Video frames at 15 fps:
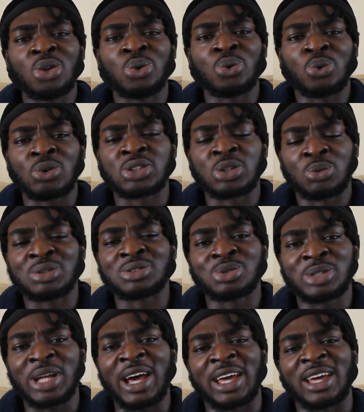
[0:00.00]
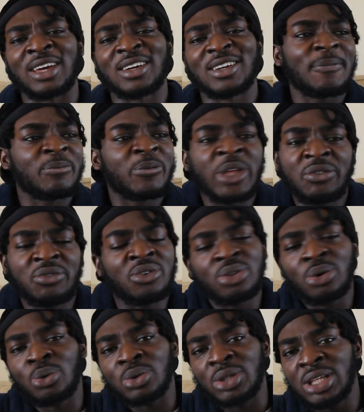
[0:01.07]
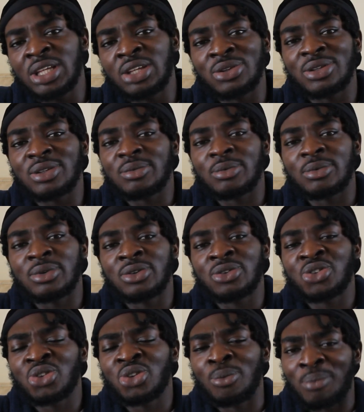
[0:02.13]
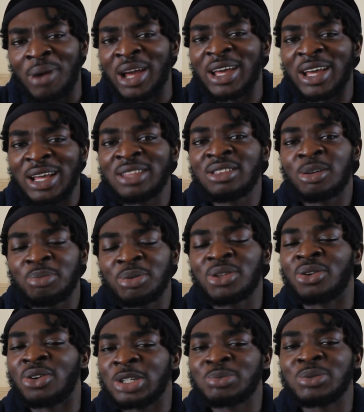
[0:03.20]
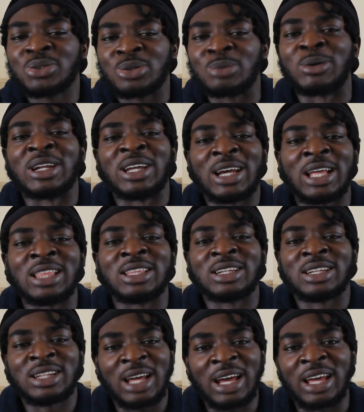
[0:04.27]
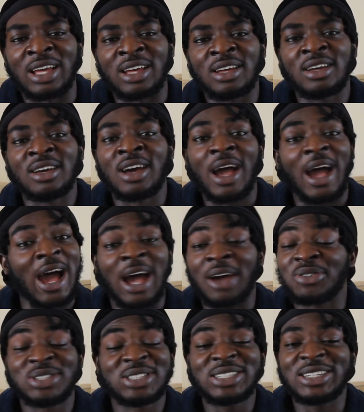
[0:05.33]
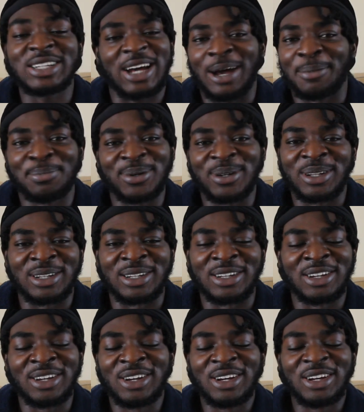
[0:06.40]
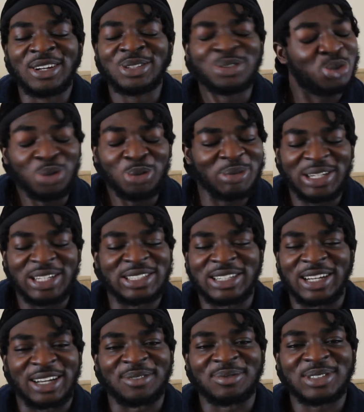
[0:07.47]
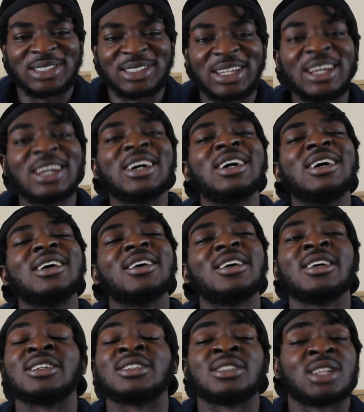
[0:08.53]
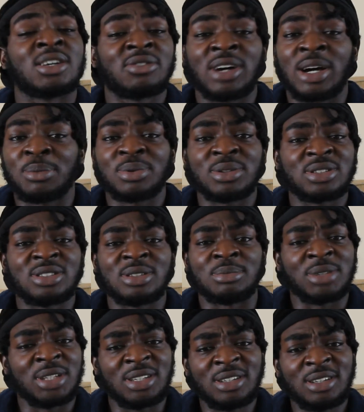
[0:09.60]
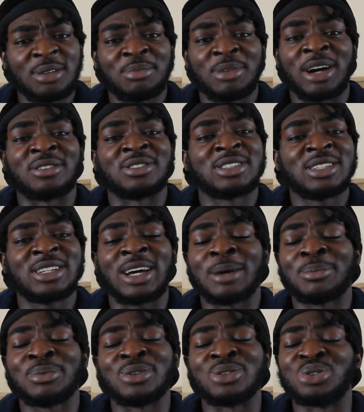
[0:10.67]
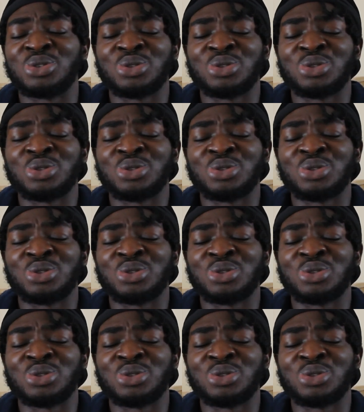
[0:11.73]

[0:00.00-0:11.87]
You also want to die. If you don't eat, you might end up in the hospital by the end of the night. I've seen it happen too many times. It's never happened to me, but I've seen it happen